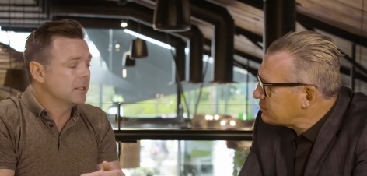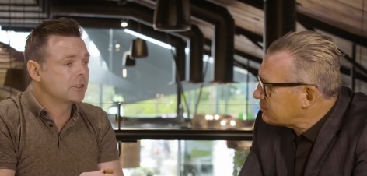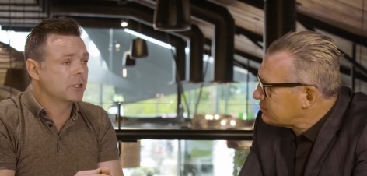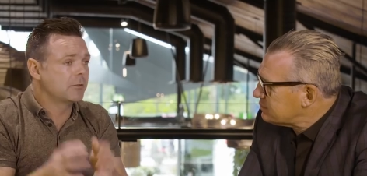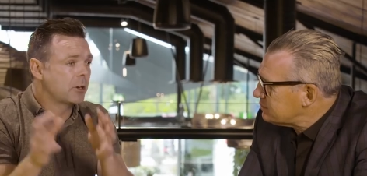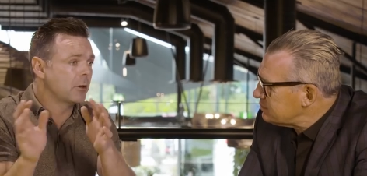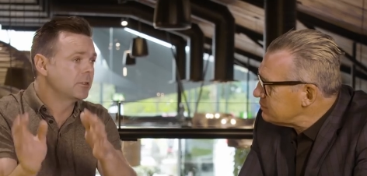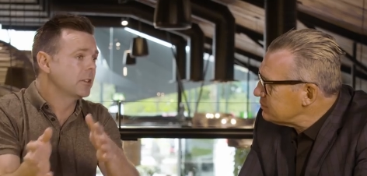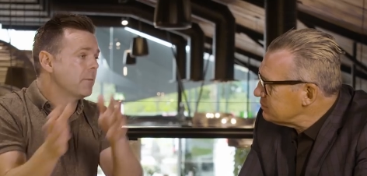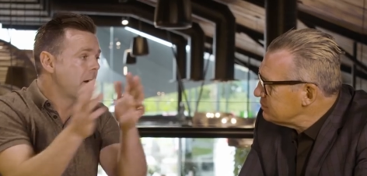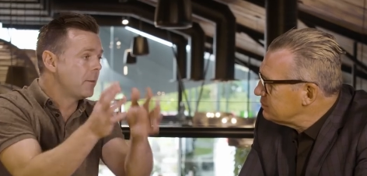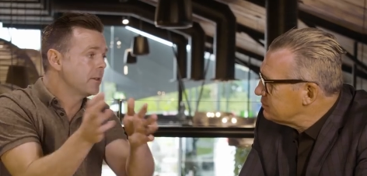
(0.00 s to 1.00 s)
Speaker 1: Instead of going to
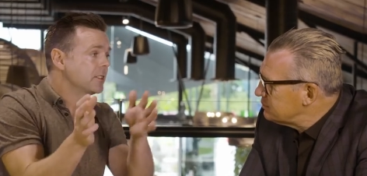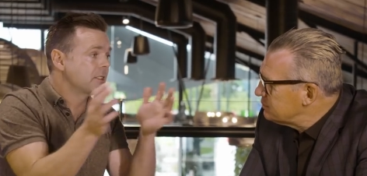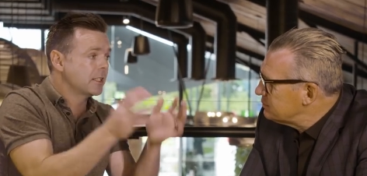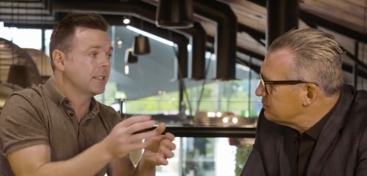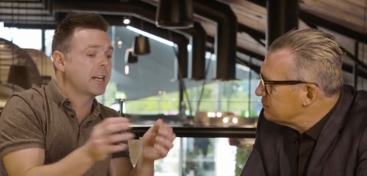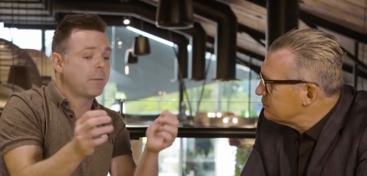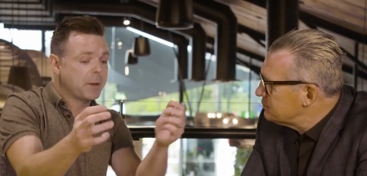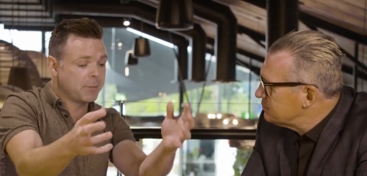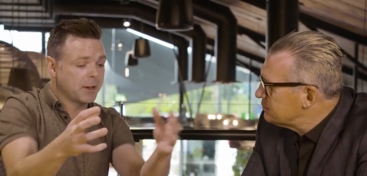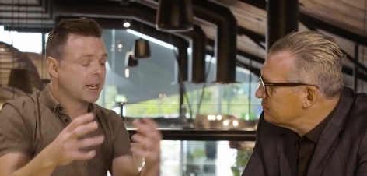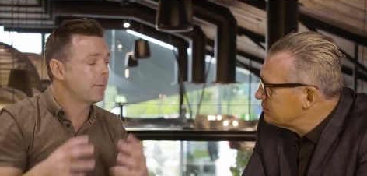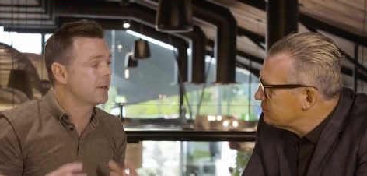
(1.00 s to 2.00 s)
Melbourne, and Sydney. now people
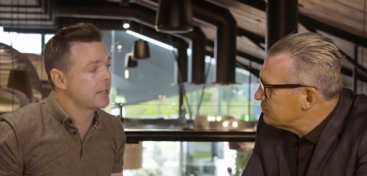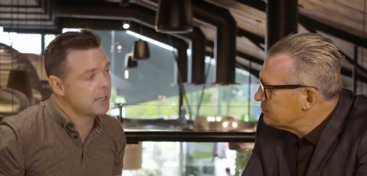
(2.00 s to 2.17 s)
are coming